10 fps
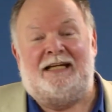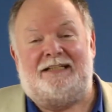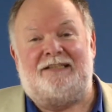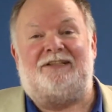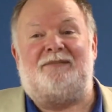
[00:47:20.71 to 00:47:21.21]

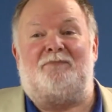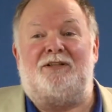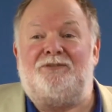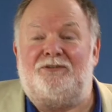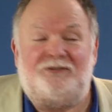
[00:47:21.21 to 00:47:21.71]
She said,
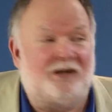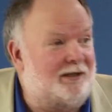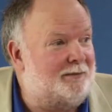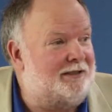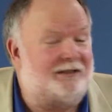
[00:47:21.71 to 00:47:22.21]
Mr.
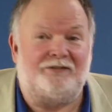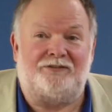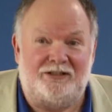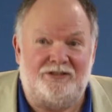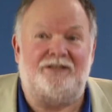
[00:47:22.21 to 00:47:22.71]
Sonoman, the
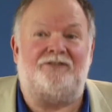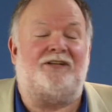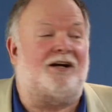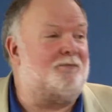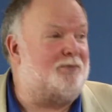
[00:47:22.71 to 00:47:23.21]
decision to
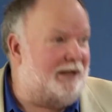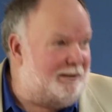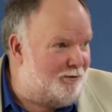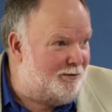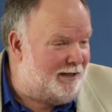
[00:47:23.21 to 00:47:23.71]
stop
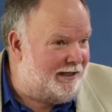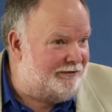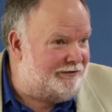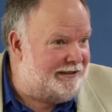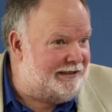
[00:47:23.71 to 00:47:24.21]
Playboy
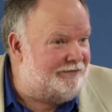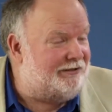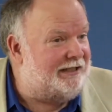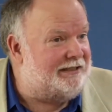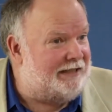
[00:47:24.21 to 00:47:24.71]
magazine is
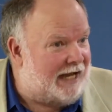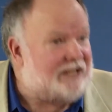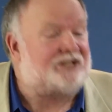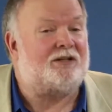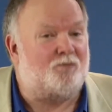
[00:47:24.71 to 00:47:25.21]
a
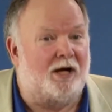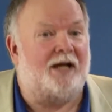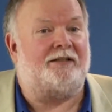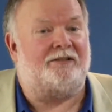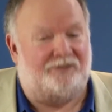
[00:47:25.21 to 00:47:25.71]

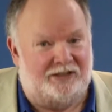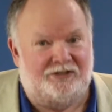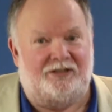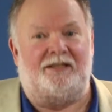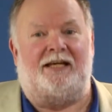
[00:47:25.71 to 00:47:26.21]
nationwide
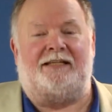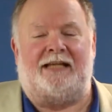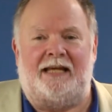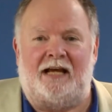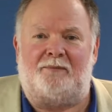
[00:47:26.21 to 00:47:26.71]
decision that
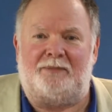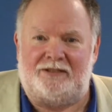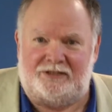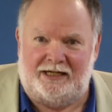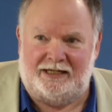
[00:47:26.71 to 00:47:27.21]
cannot be
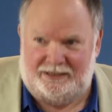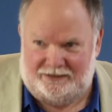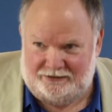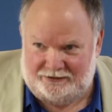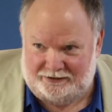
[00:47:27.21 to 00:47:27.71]

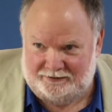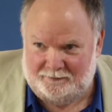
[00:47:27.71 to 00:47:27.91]
changed.